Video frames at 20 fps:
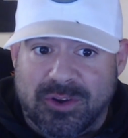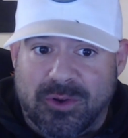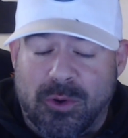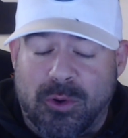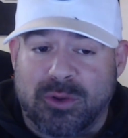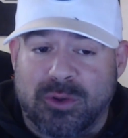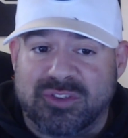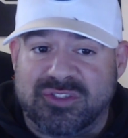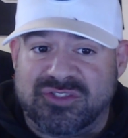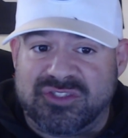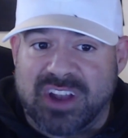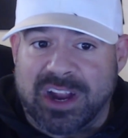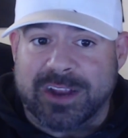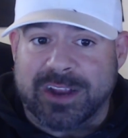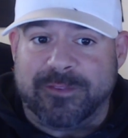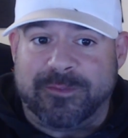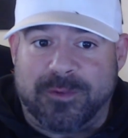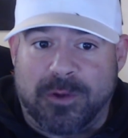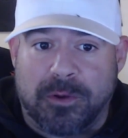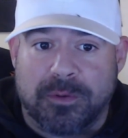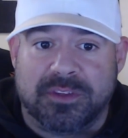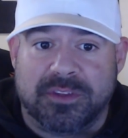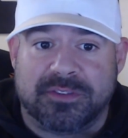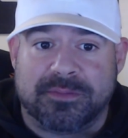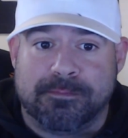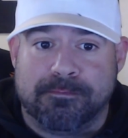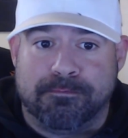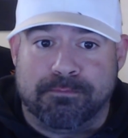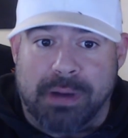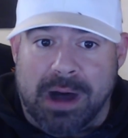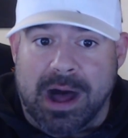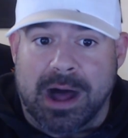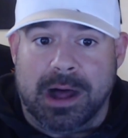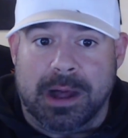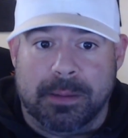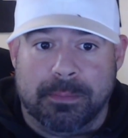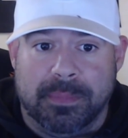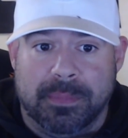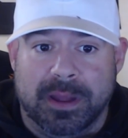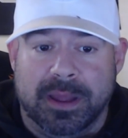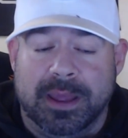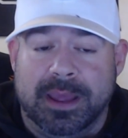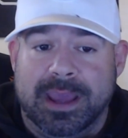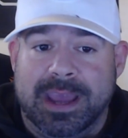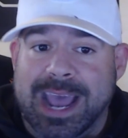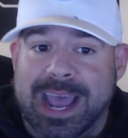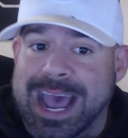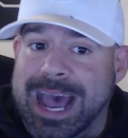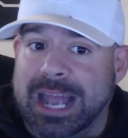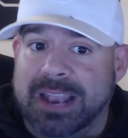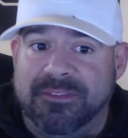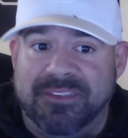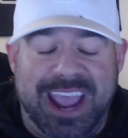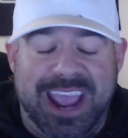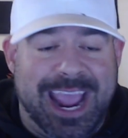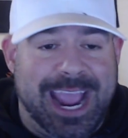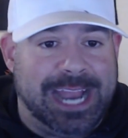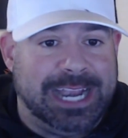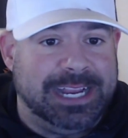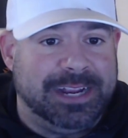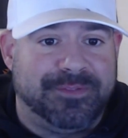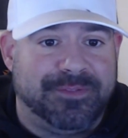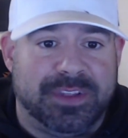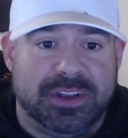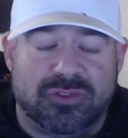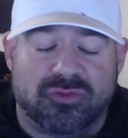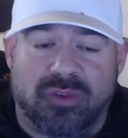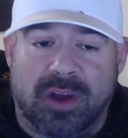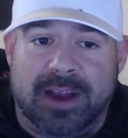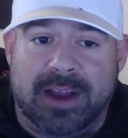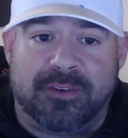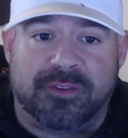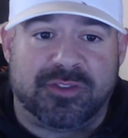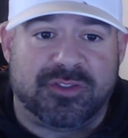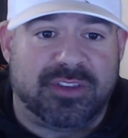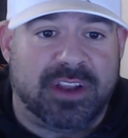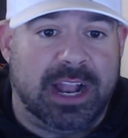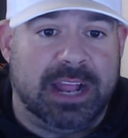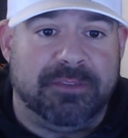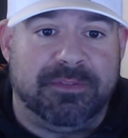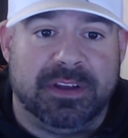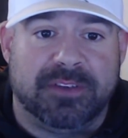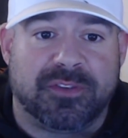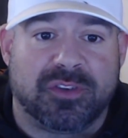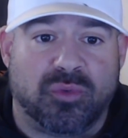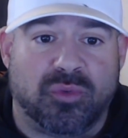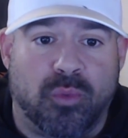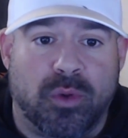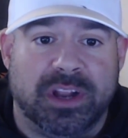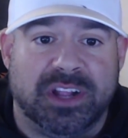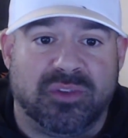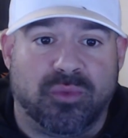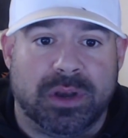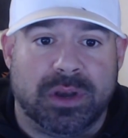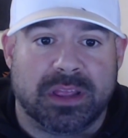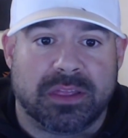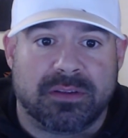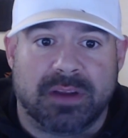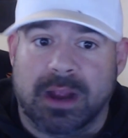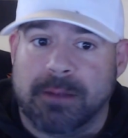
or second farthest bomb out of any of the drivers that I've hit for 2023.